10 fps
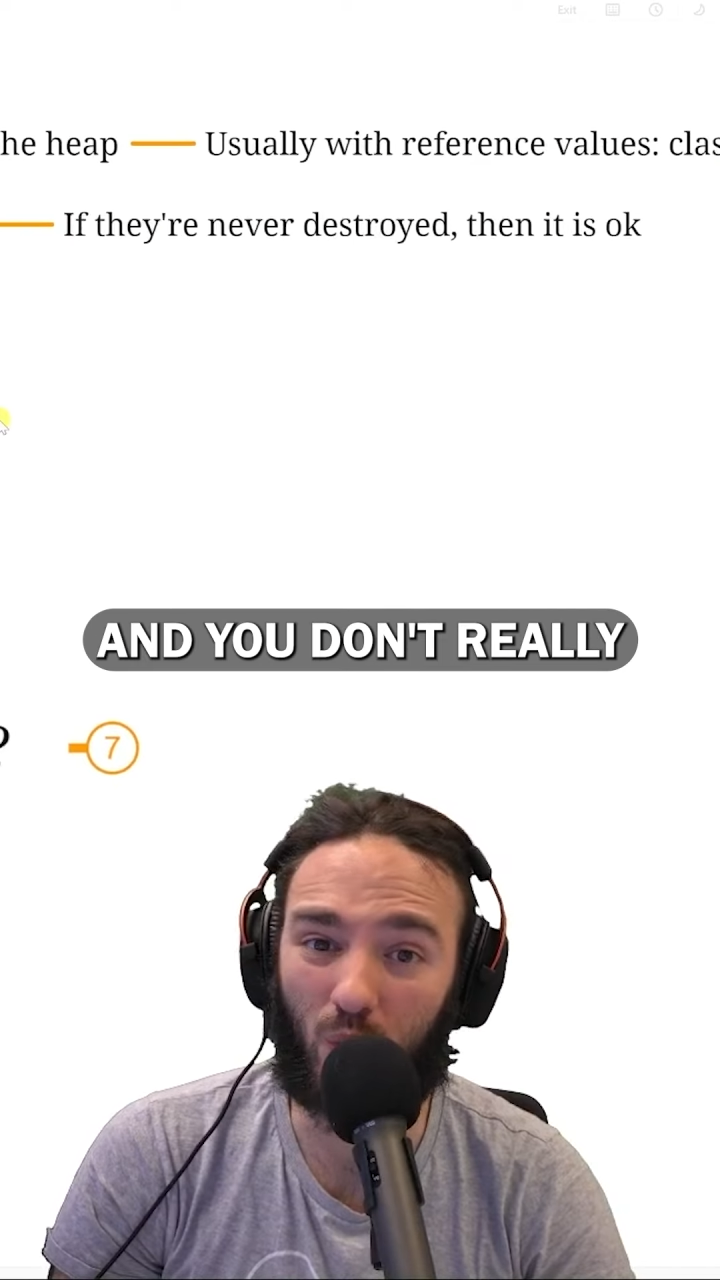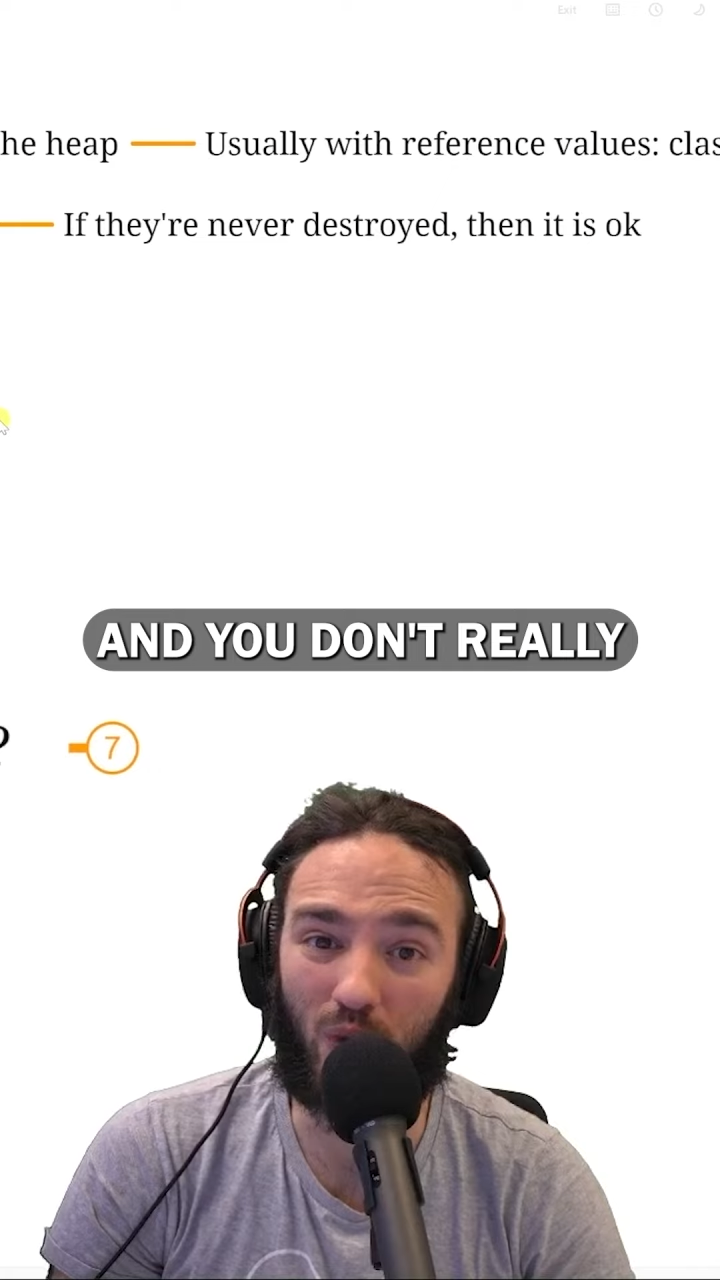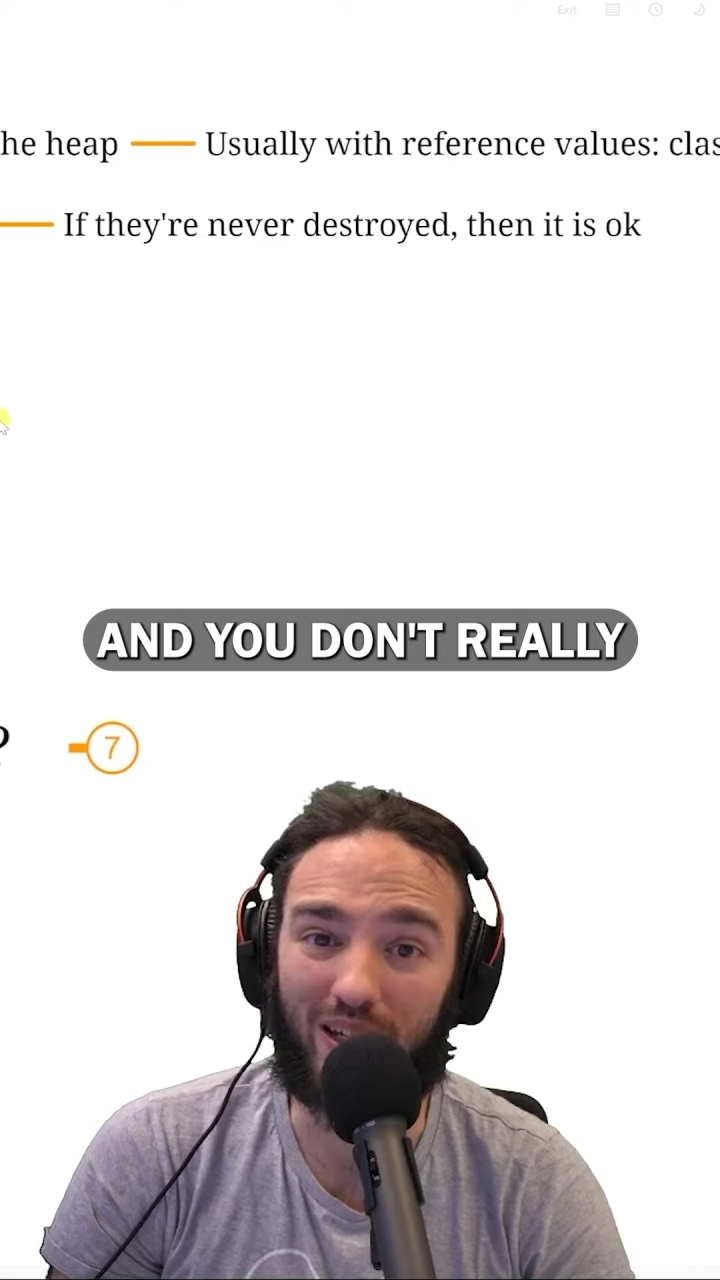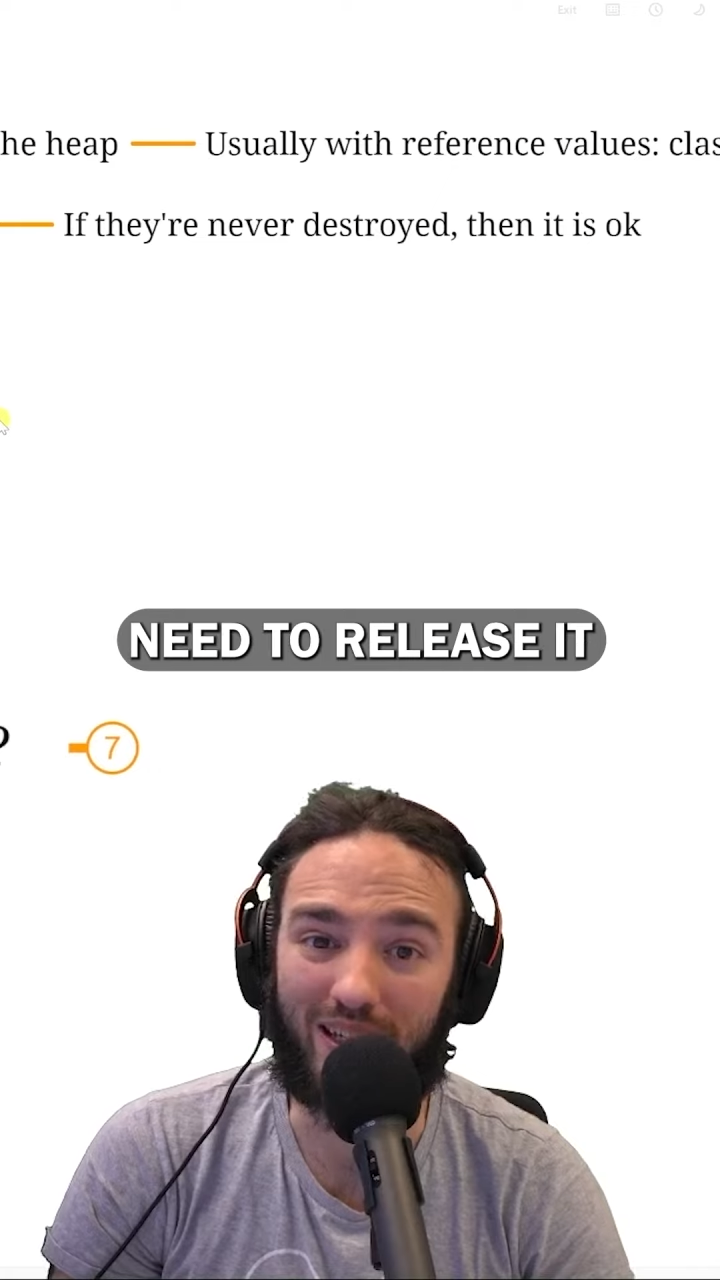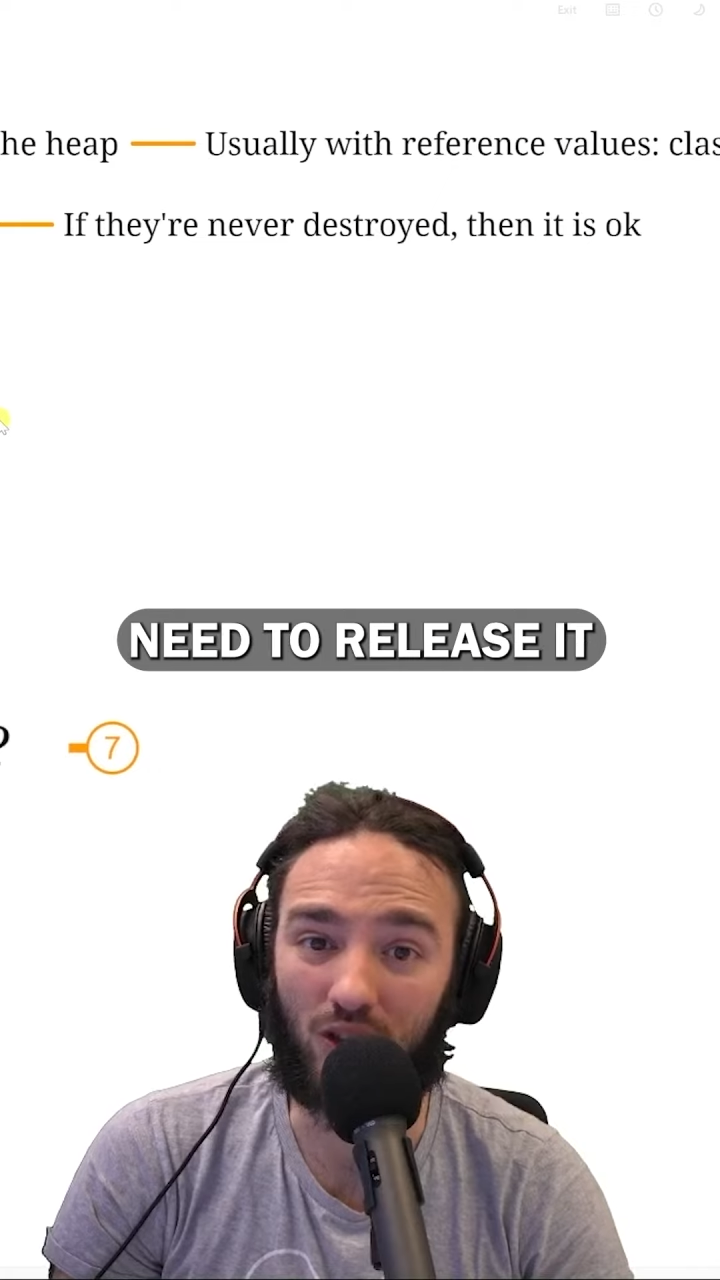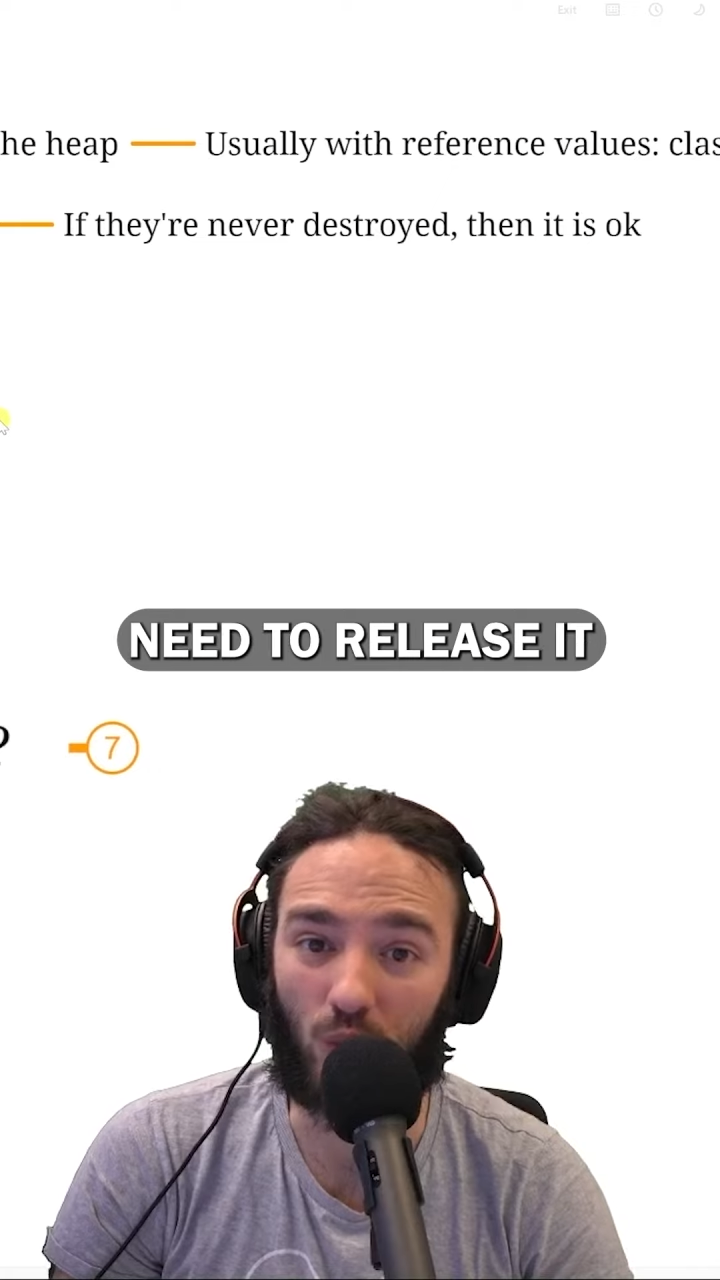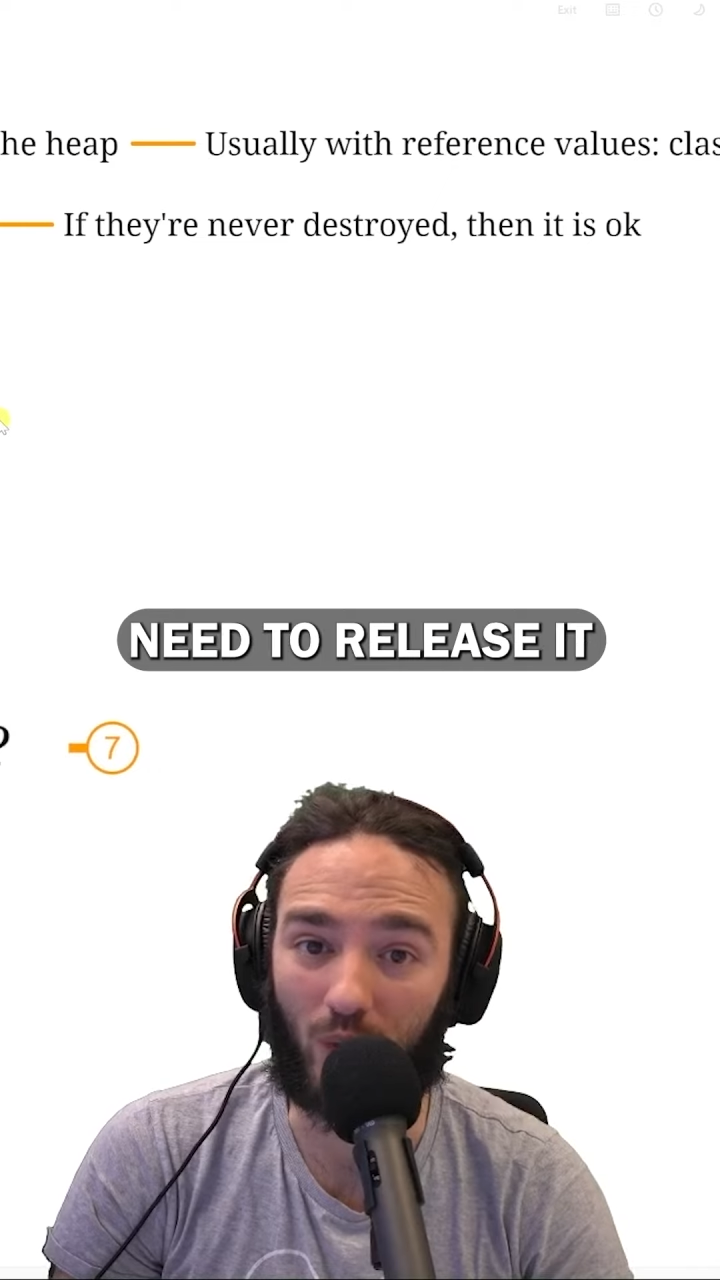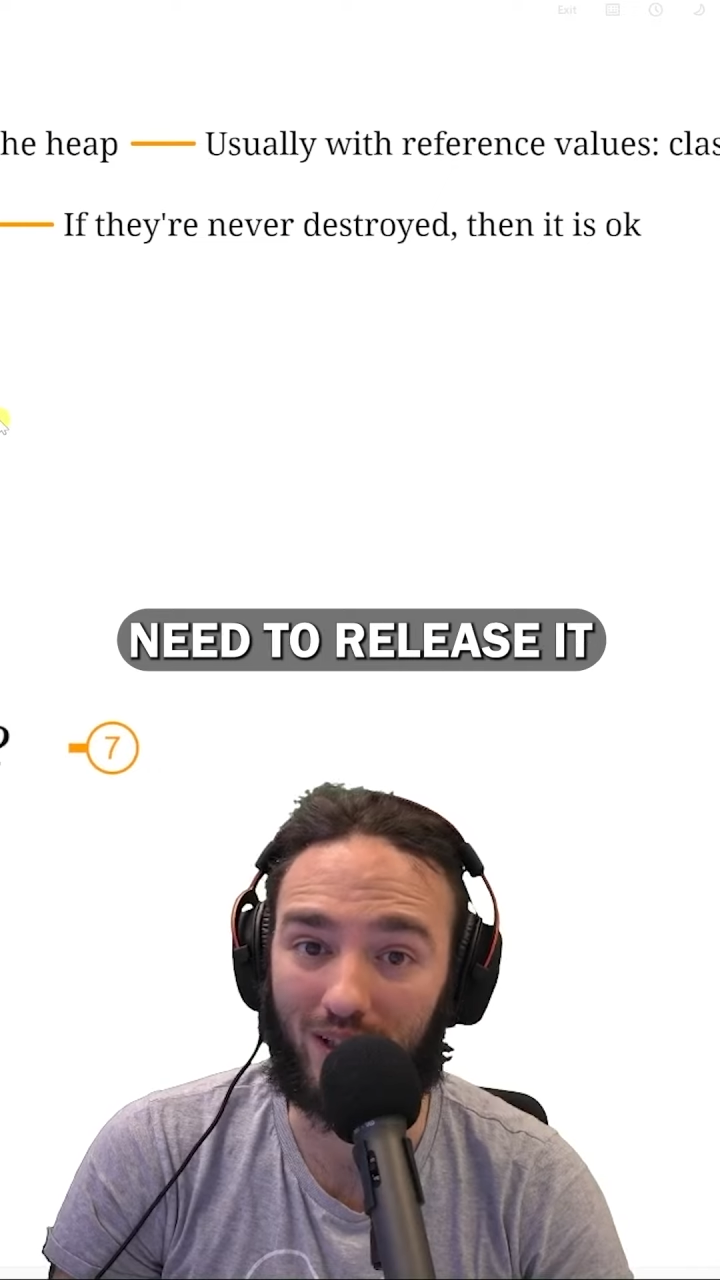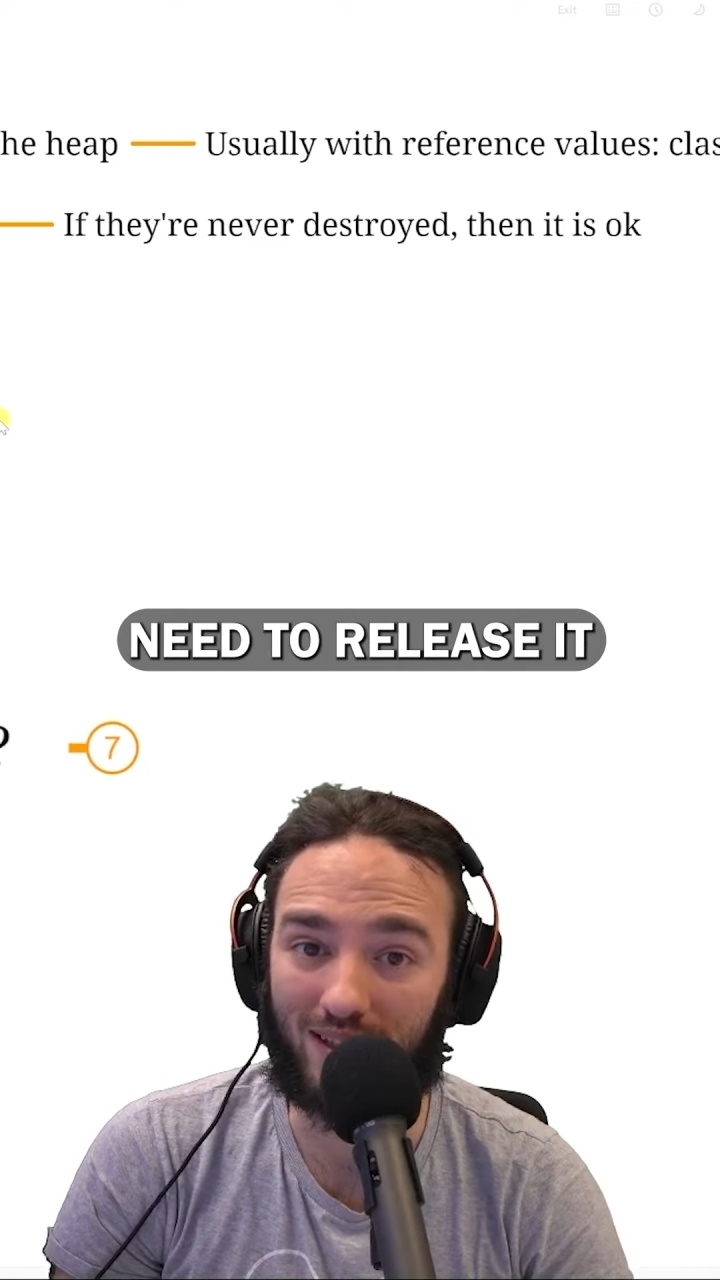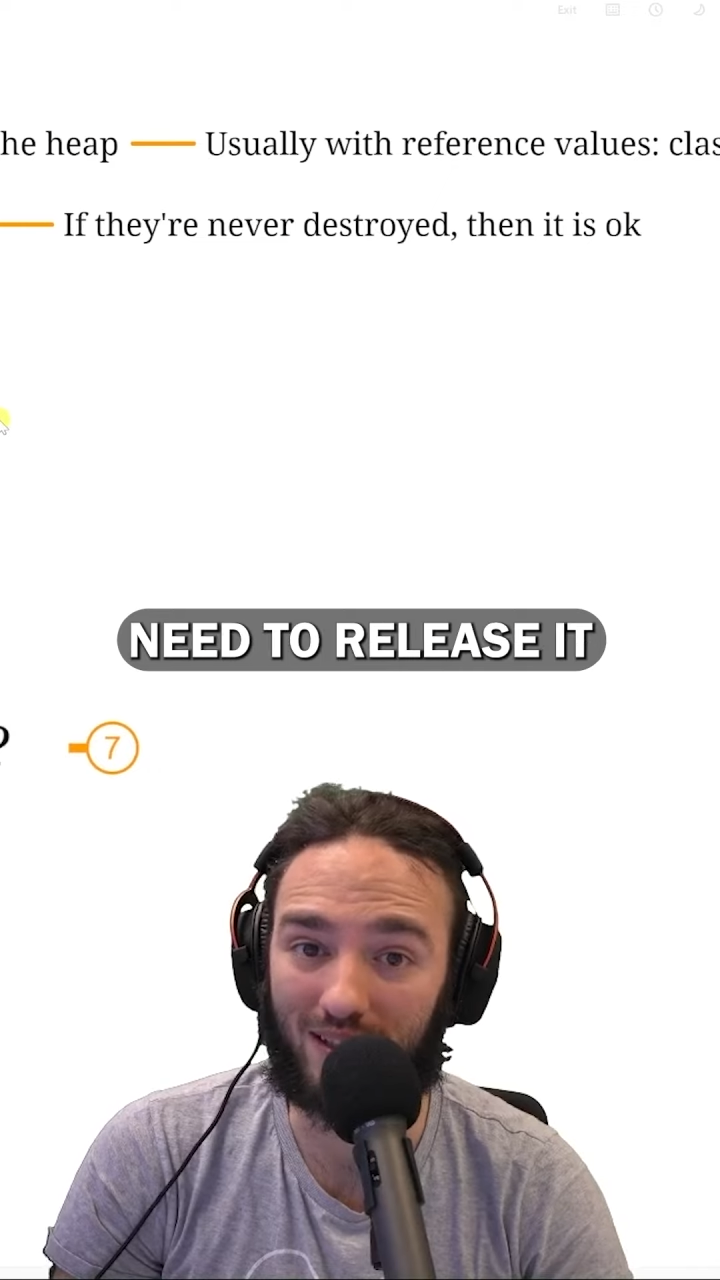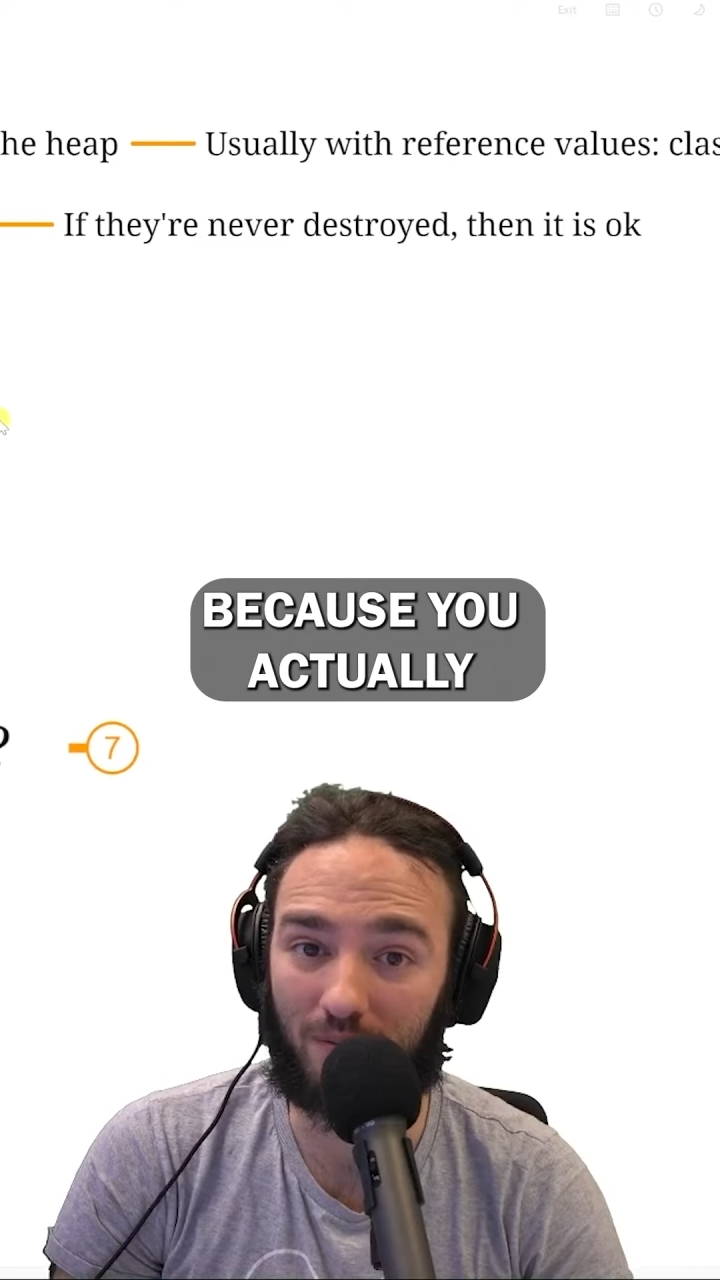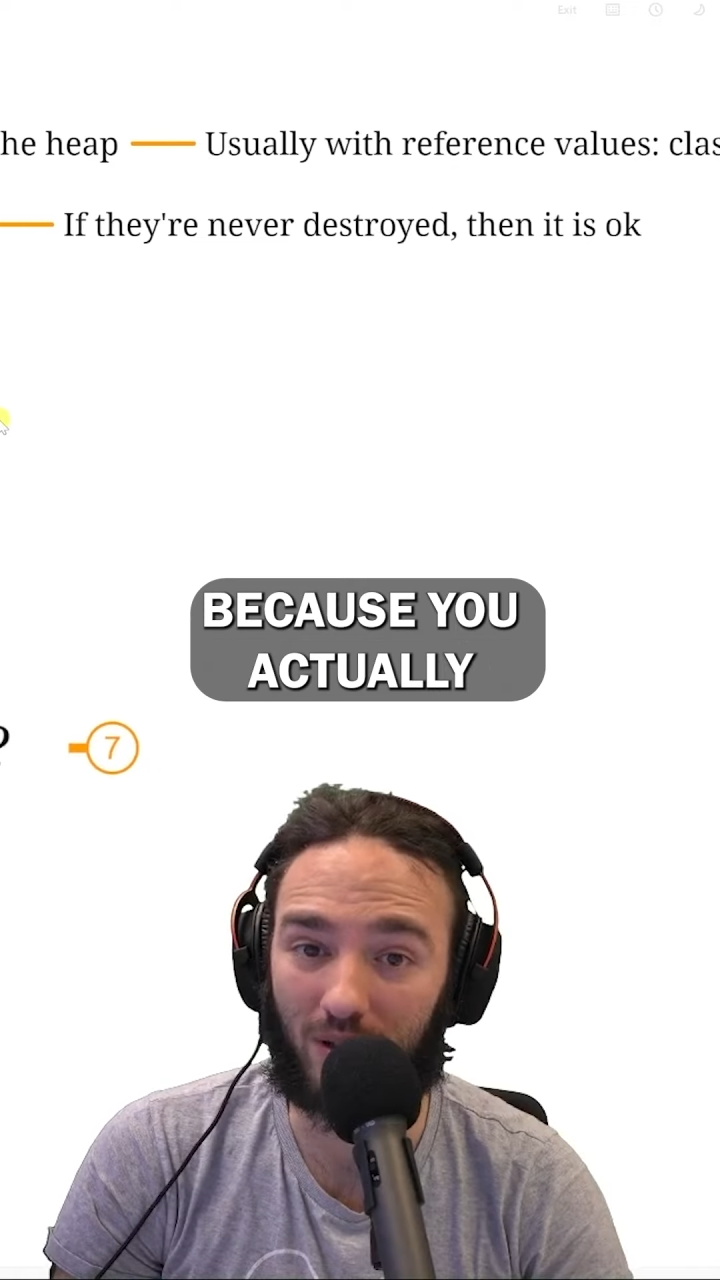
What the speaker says: really need to release it